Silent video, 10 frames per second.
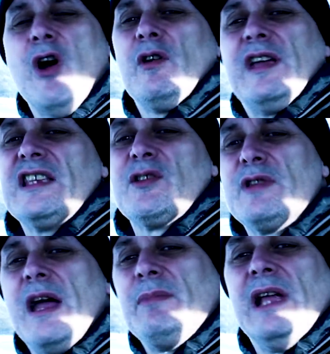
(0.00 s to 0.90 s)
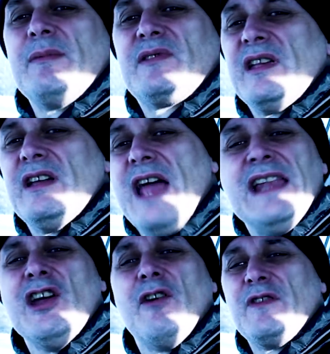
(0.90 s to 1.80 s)
you don't kiss her with them lips, do you?
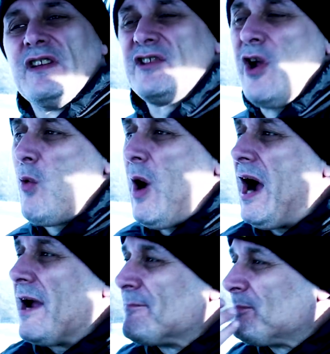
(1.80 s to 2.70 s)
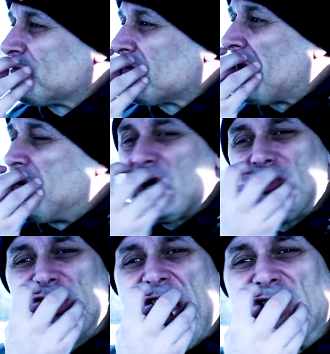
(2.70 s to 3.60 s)
Any of you? You know why?
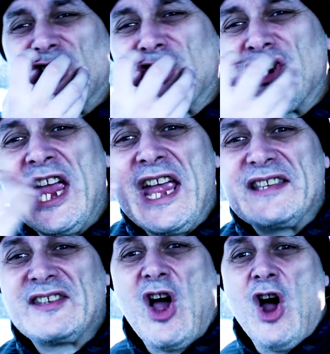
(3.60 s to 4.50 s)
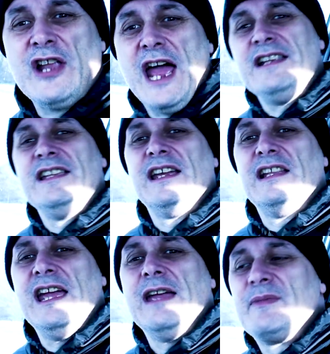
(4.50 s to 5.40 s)
Because you get shit on end of your
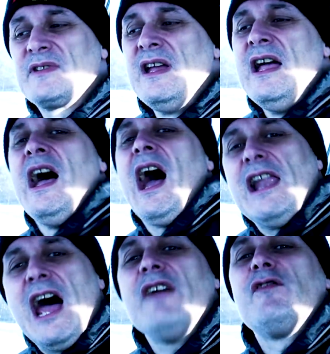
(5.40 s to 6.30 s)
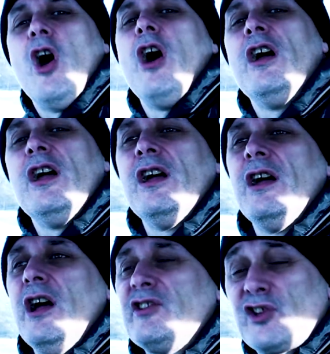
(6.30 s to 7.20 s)
lips. And I've got
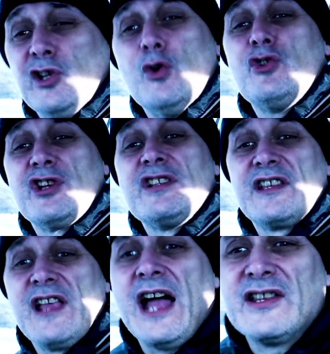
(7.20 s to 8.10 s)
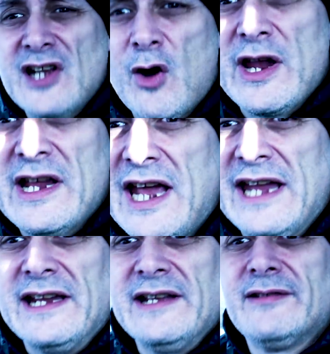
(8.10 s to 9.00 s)
a, a solution to that. Do you know what you
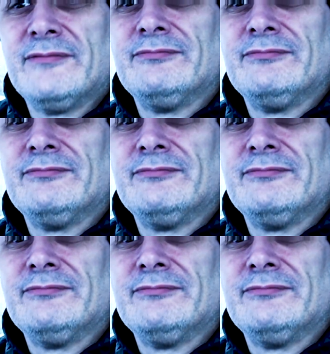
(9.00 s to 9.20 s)
need?